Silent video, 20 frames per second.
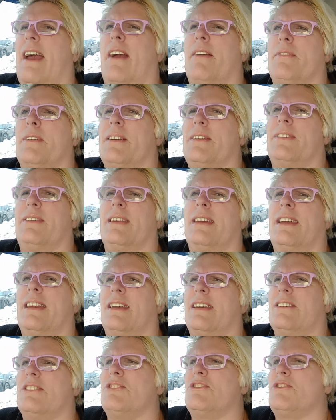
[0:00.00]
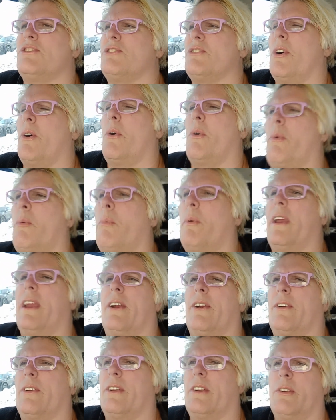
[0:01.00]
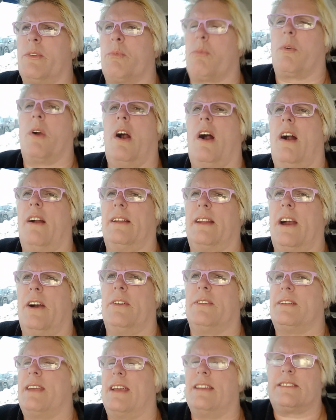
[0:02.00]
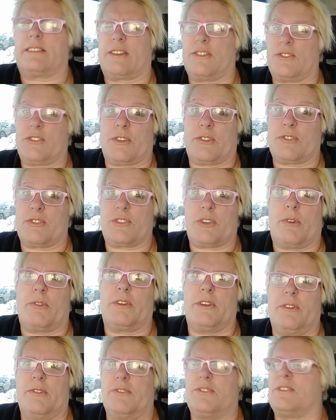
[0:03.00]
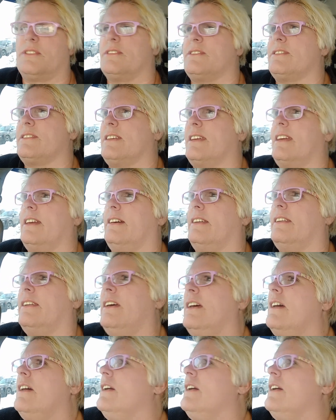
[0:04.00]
everything is so weird and wrong nowadays because they're so used to seeing